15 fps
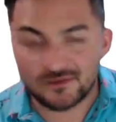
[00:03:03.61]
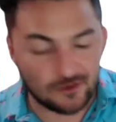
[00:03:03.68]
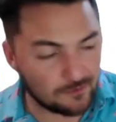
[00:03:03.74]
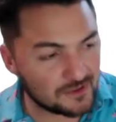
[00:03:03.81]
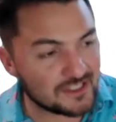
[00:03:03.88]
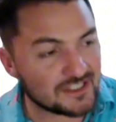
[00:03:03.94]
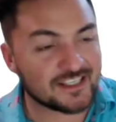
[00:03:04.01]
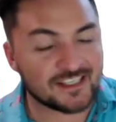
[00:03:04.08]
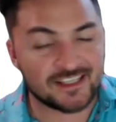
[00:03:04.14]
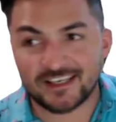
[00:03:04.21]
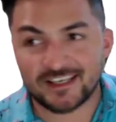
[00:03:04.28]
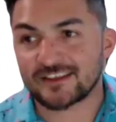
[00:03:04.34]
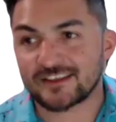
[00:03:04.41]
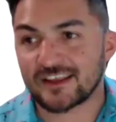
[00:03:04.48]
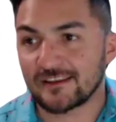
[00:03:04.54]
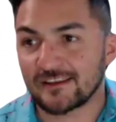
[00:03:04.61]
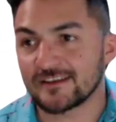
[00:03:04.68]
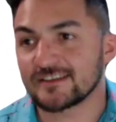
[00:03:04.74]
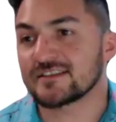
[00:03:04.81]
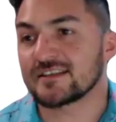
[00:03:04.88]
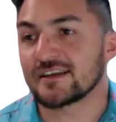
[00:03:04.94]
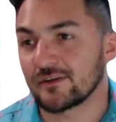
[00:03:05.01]
somebody's going to get that
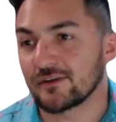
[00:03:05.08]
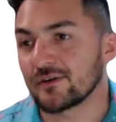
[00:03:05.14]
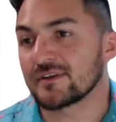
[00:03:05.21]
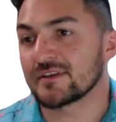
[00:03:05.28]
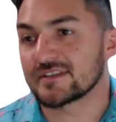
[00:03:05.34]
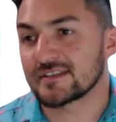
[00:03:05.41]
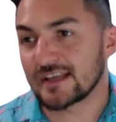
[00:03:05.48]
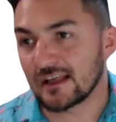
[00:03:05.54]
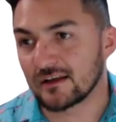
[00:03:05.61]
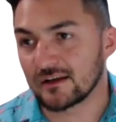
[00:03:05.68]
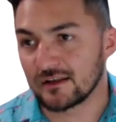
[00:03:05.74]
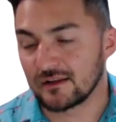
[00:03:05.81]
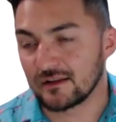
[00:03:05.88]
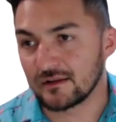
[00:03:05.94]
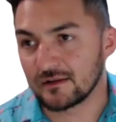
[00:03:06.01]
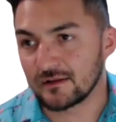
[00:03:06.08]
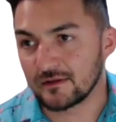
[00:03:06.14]
listing and they're going to sell it.